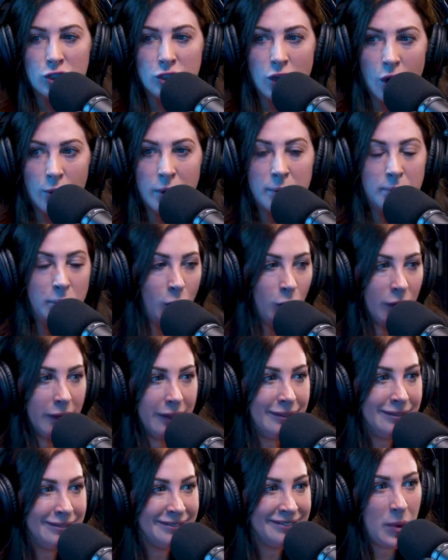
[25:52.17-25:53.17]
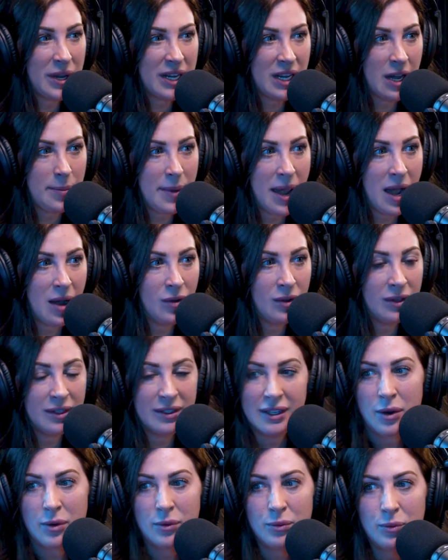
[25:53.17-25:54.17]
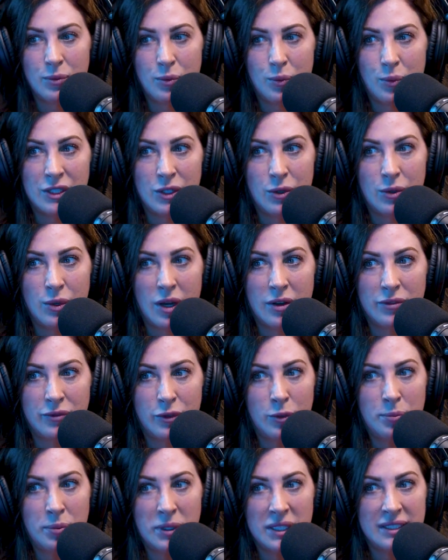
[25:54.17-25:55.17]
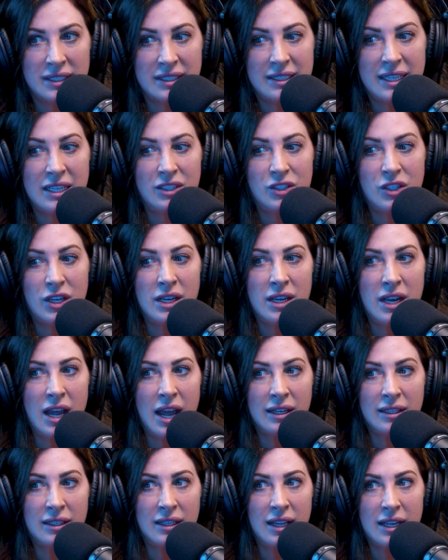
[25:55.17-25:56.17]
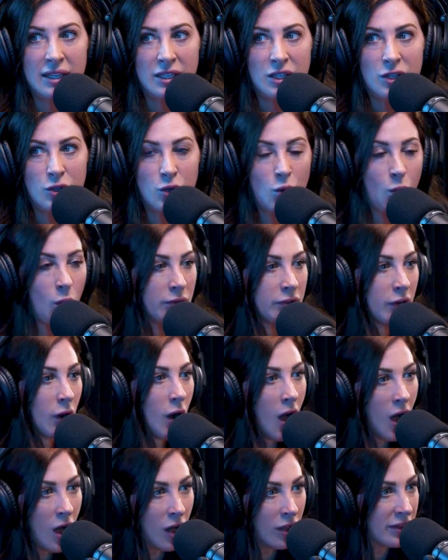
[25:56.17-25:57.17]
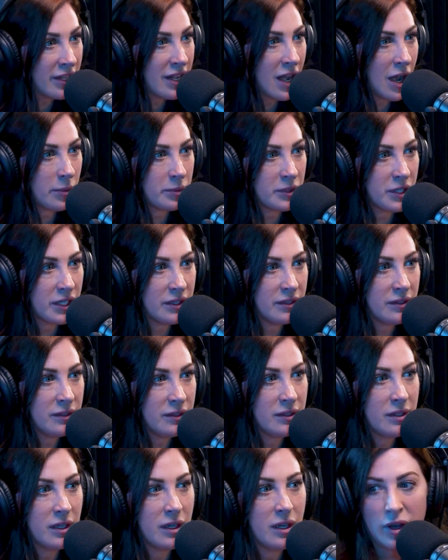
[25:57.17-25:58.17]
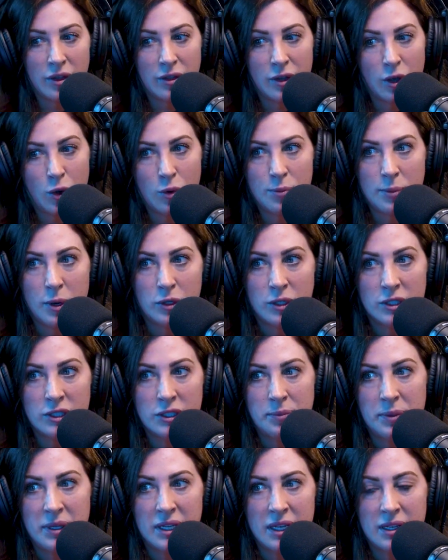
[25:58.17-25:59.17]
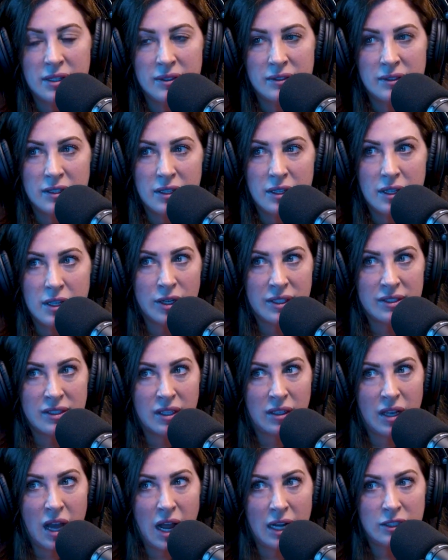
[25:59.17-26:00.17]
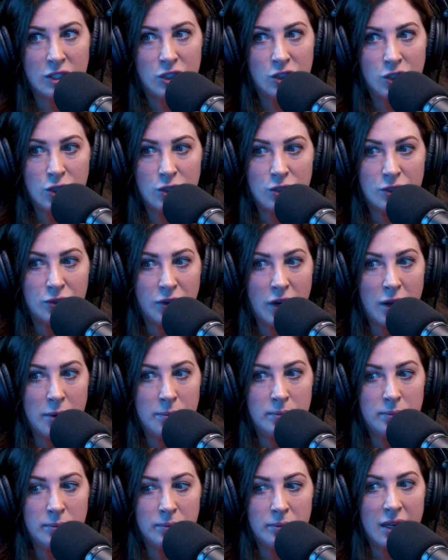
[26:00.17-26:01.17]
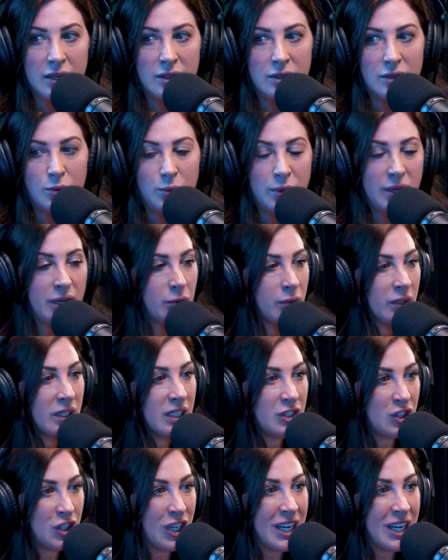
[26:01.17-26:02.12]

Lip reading: so important that we come out and we do a full presentation and let you go over all the options with all the homeowners, because there is a lot to choose from and we can really